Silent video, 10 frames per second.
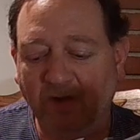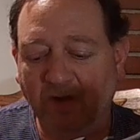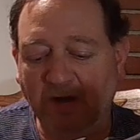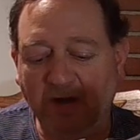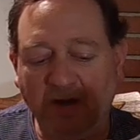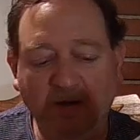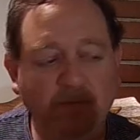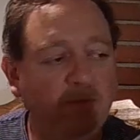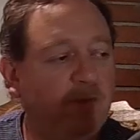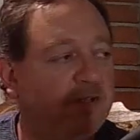
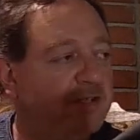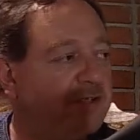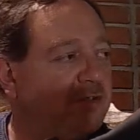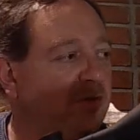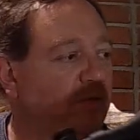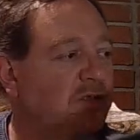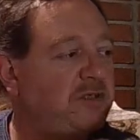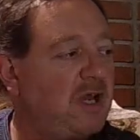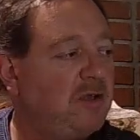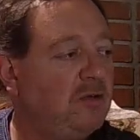But this could
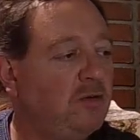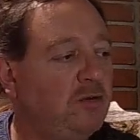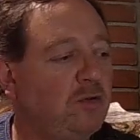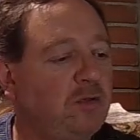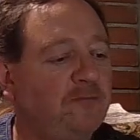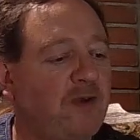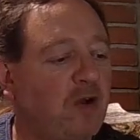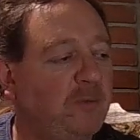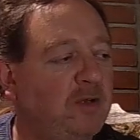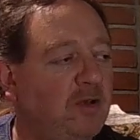reach out, you know, you could
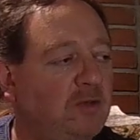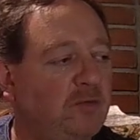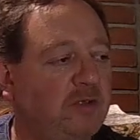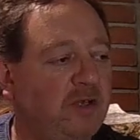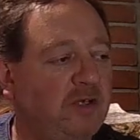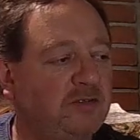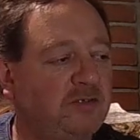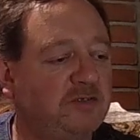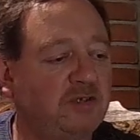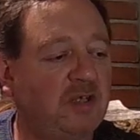varmint hunt with this.
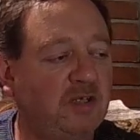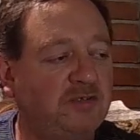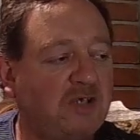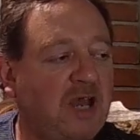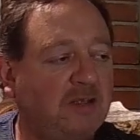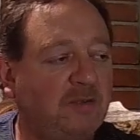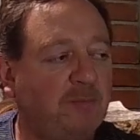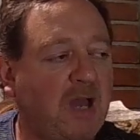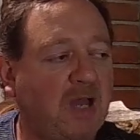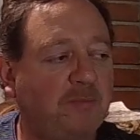It's got the
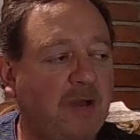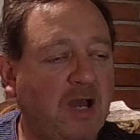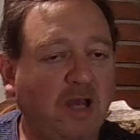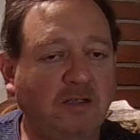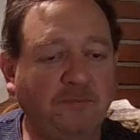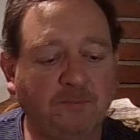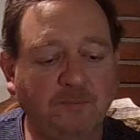bipod.